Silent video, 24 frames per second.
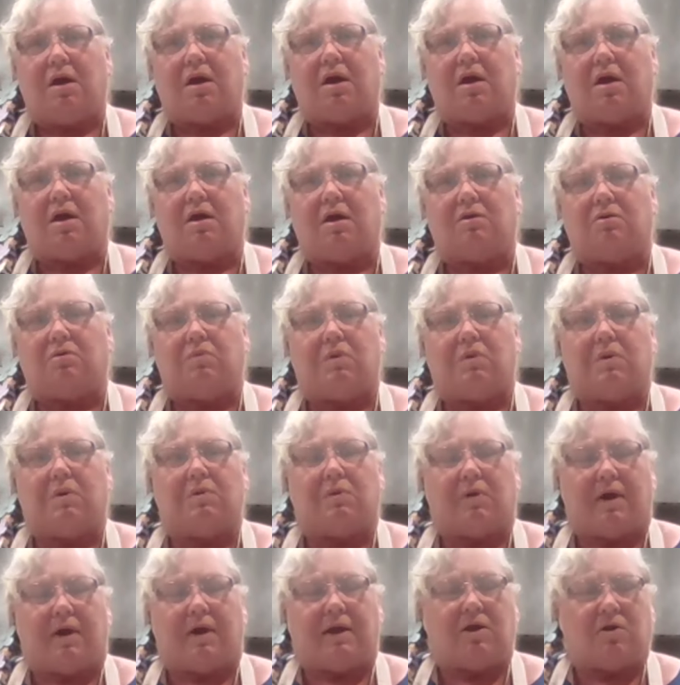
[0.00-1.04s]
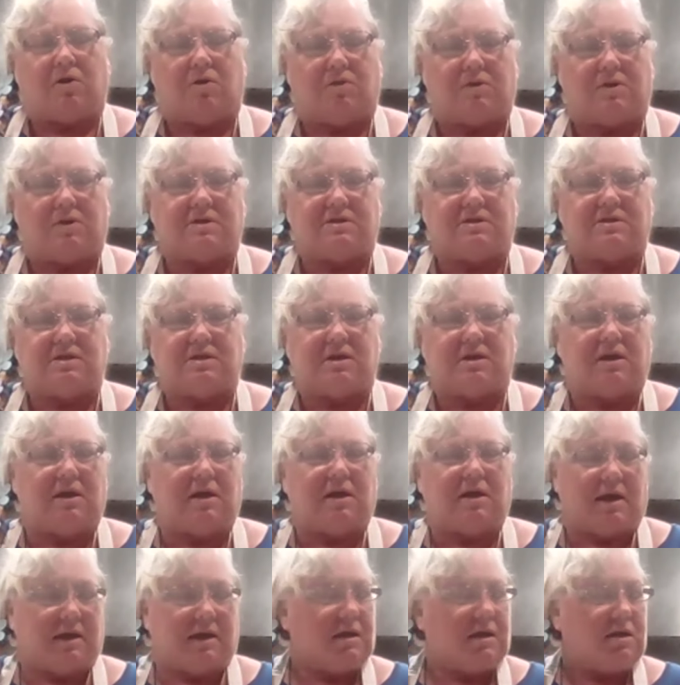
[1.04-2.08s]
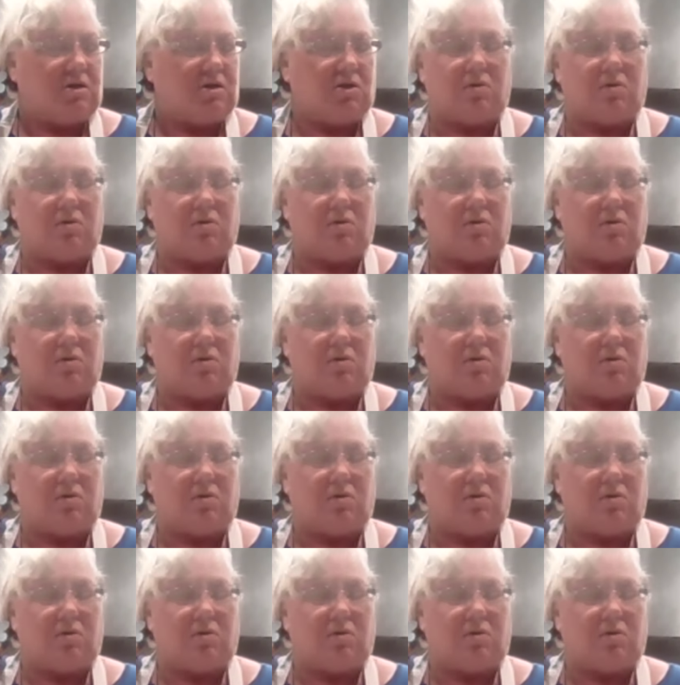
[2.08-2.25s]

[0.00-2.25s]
And we were right here in the city.